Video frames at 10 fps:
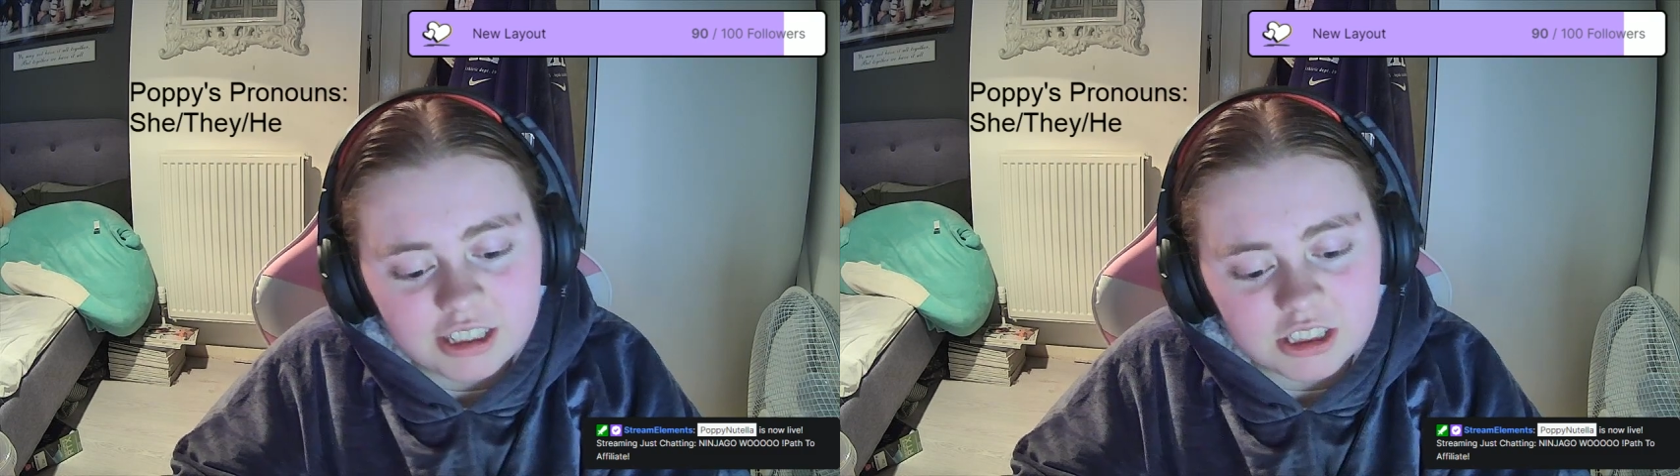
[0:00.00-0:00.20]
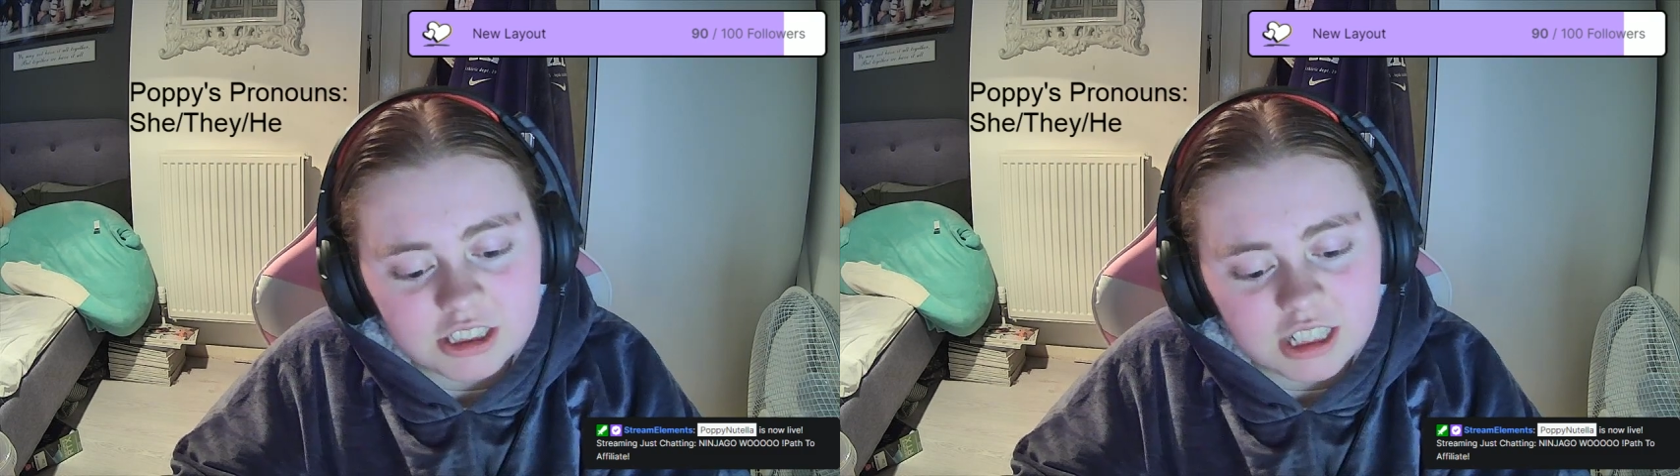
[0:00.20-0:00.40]

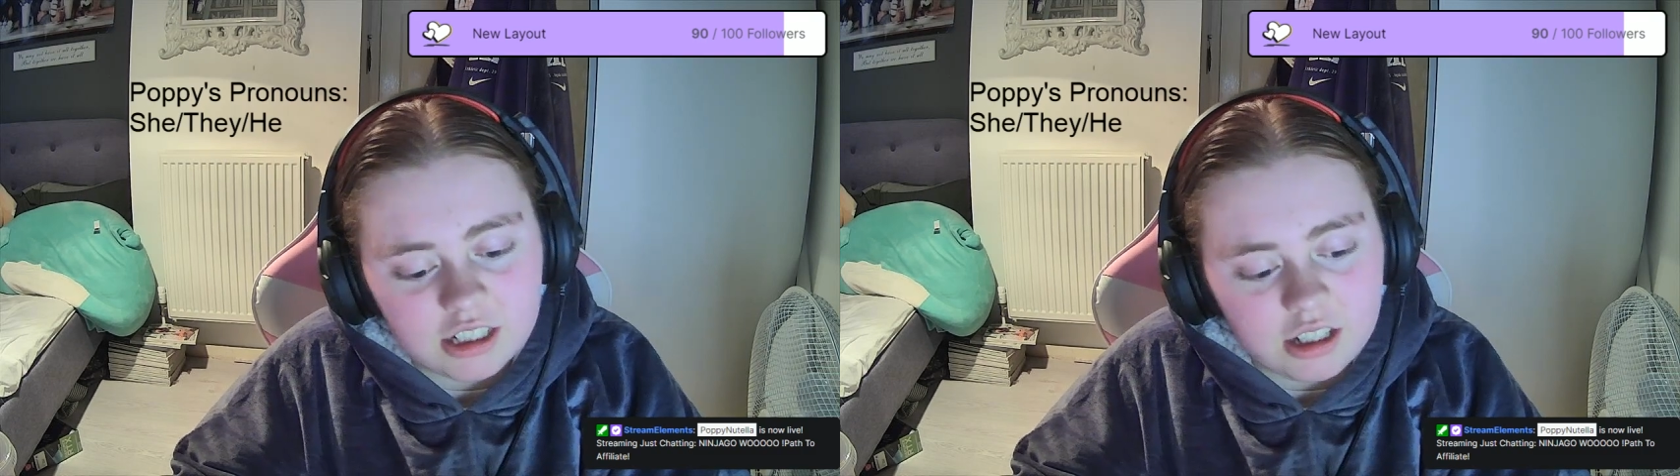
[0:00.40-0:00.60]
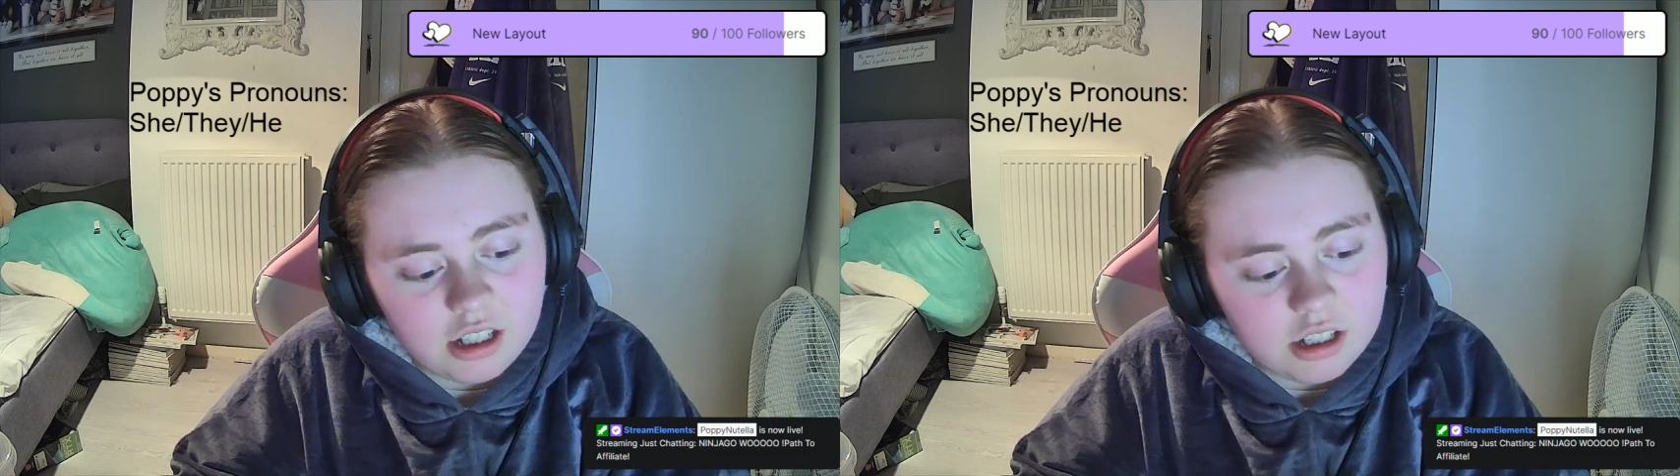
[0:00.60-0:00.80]
She
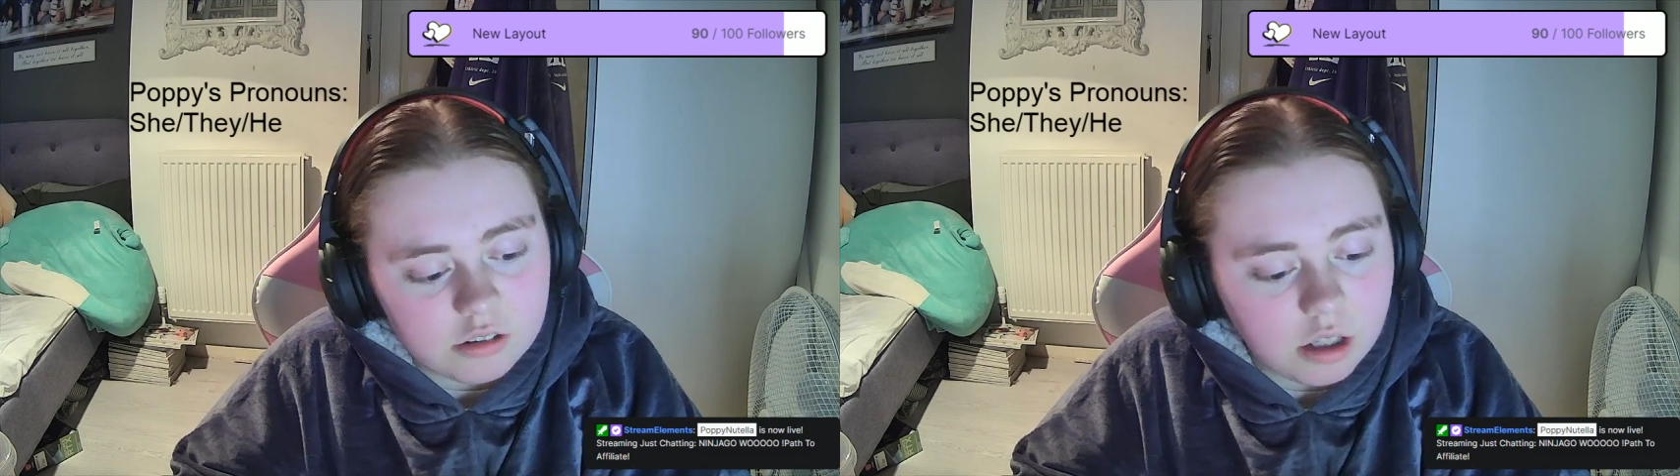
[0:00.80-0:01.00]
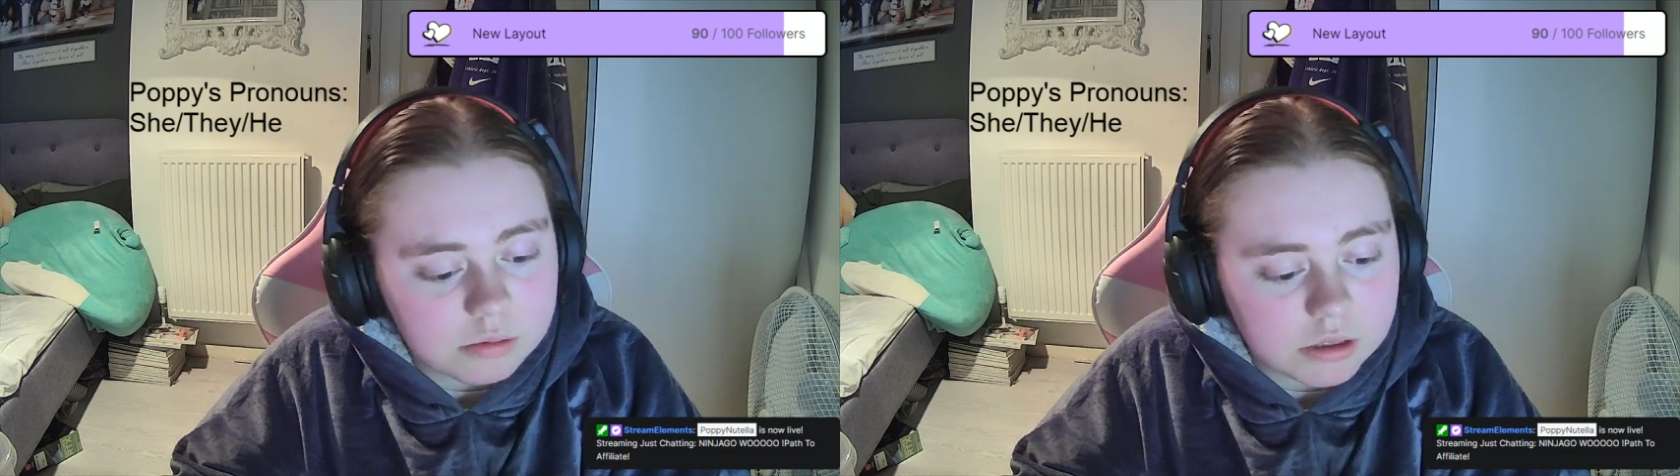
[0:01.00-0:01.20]
said,
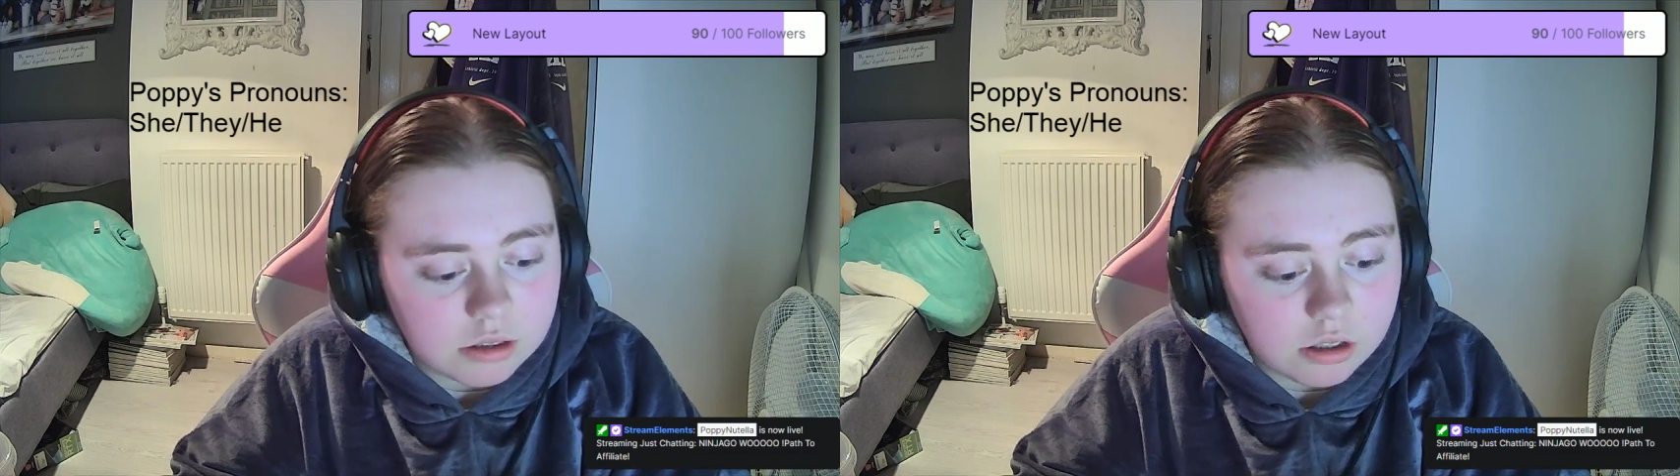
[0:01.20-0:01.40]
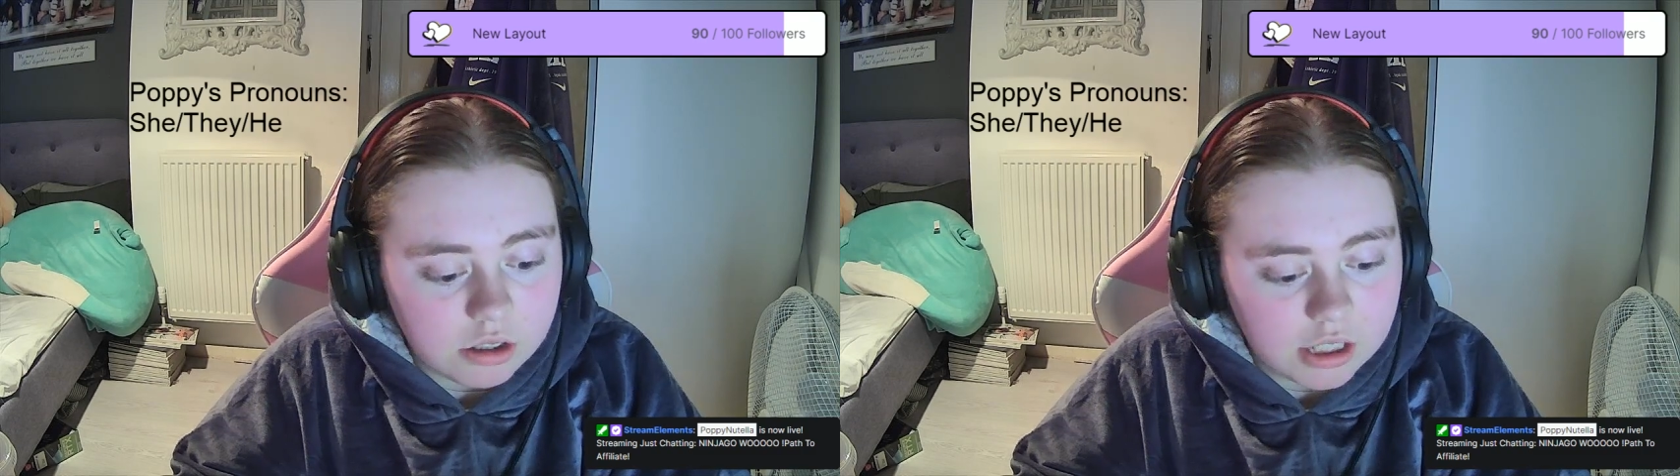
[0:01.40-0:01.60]
Crops
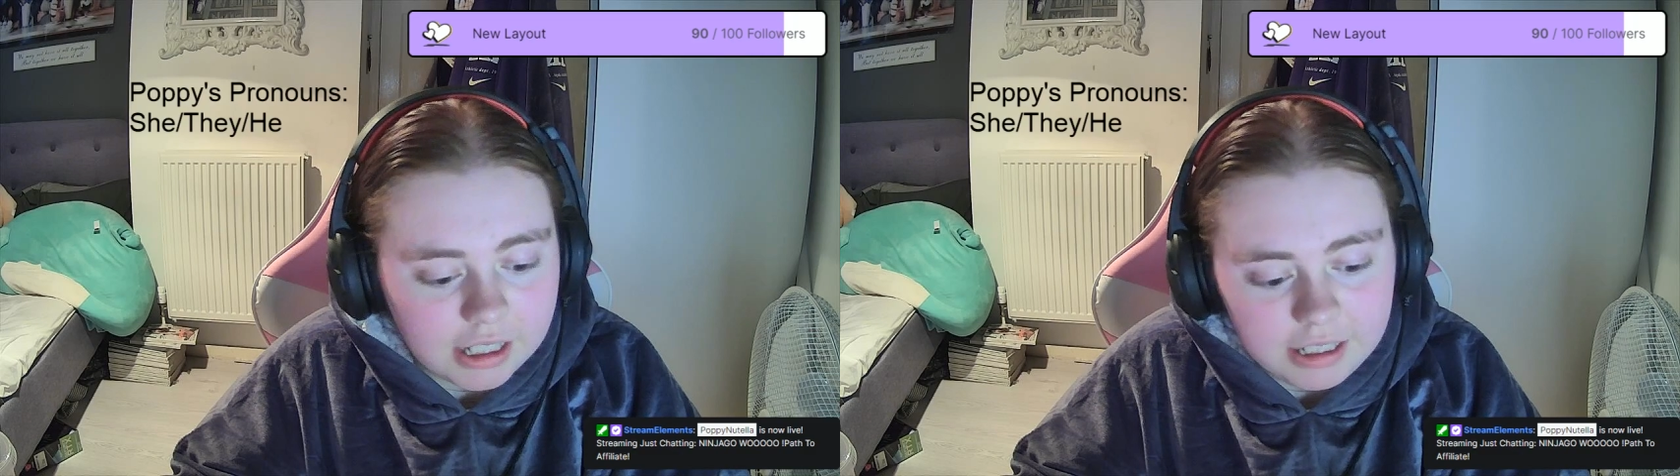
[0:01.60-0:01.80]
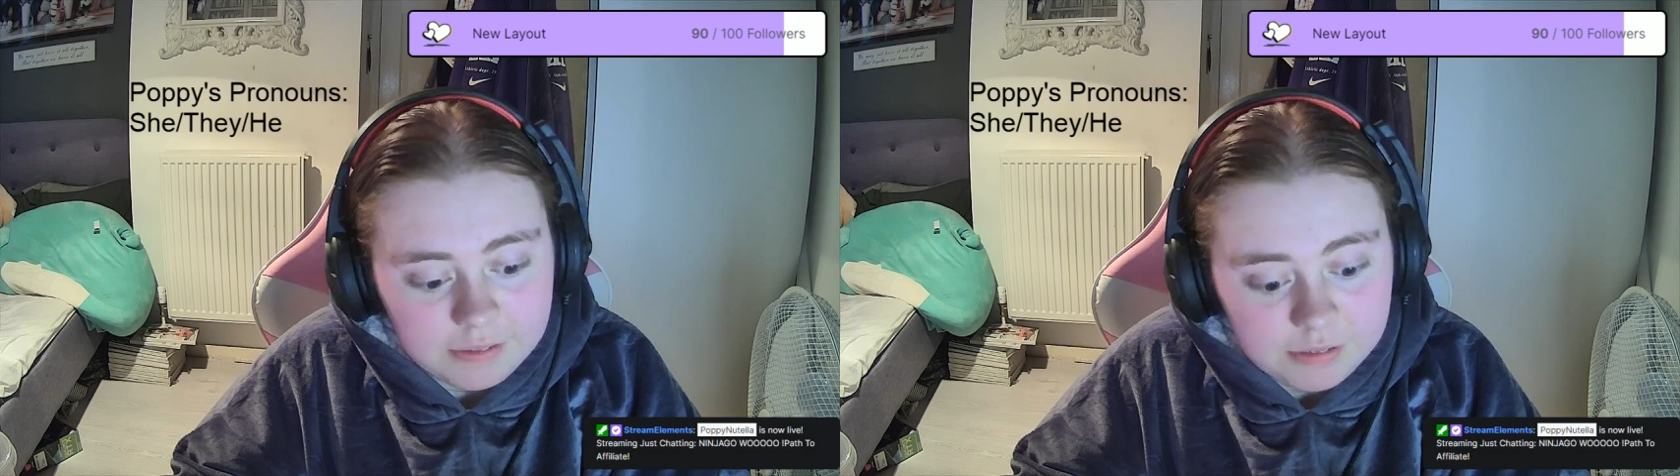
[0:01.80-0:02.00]
don't hug,
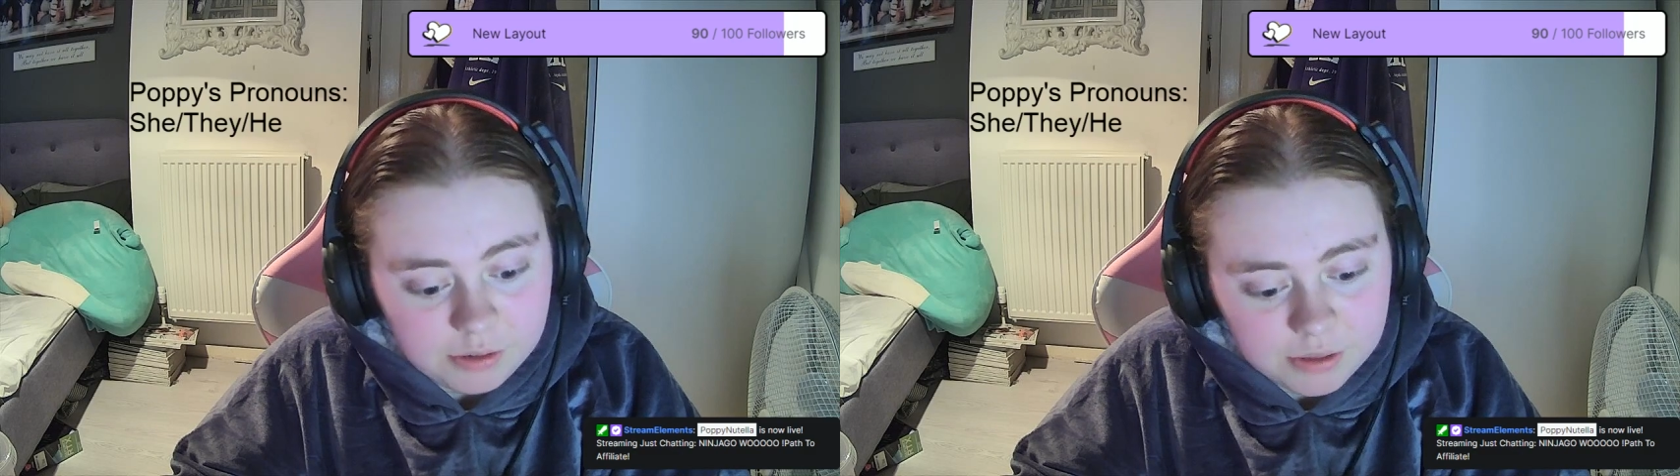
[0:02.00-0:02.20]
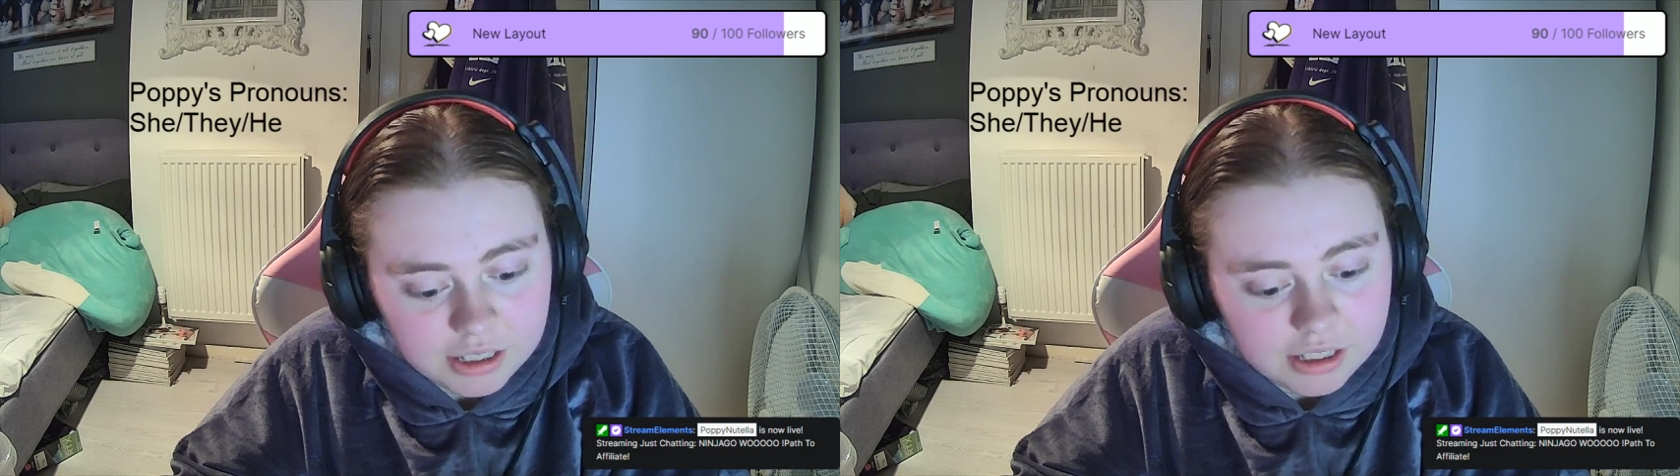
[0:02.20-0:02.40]
and neither
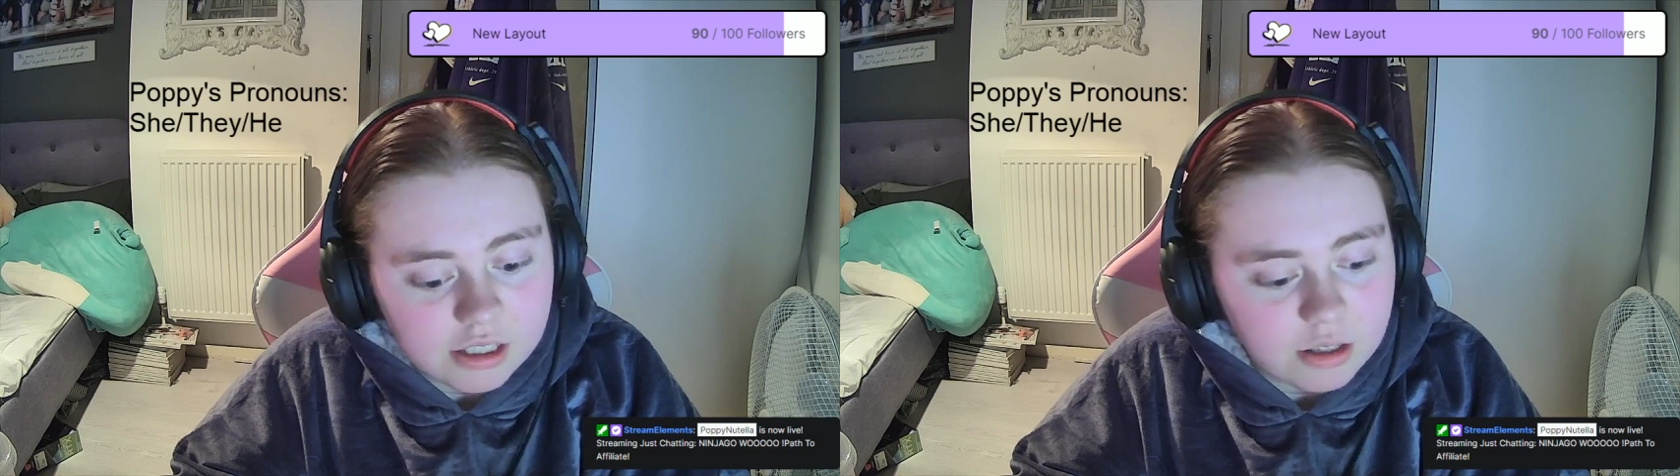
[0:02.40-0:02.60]
do we.